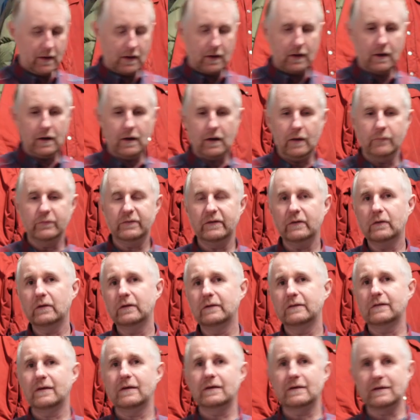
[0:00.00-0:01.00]
I'm still
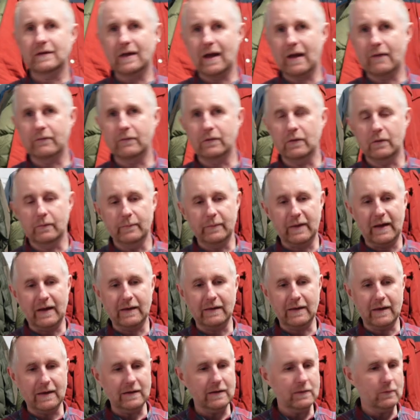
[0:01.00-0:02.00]
going to take a carry-on
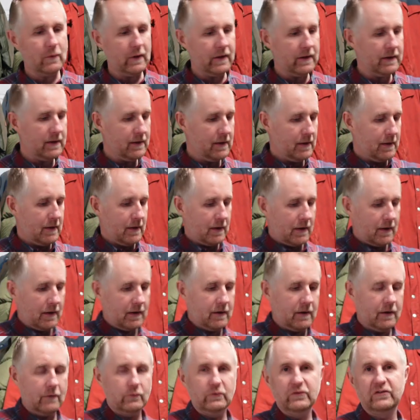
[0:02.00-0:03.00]
bag anyway,
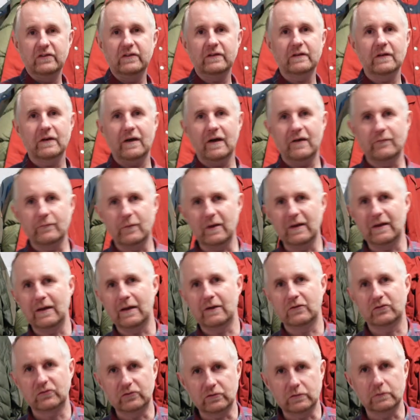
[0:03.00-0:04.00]
which is going to have my
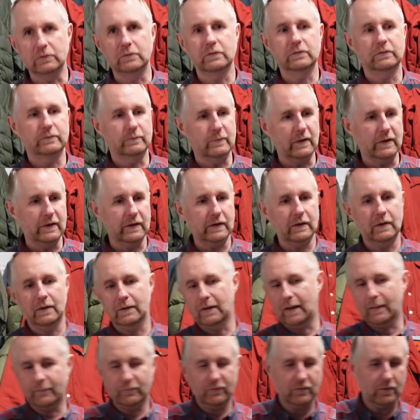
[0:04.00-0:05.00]
electricals, my
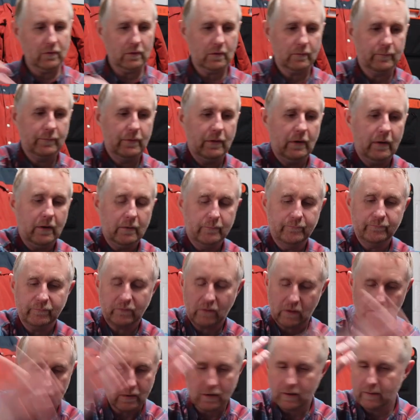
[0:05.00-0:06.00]
laptop,
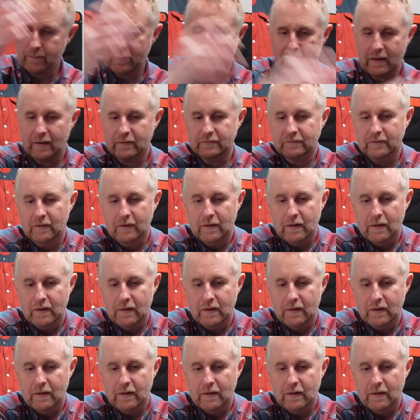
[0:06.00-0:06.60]
iPad,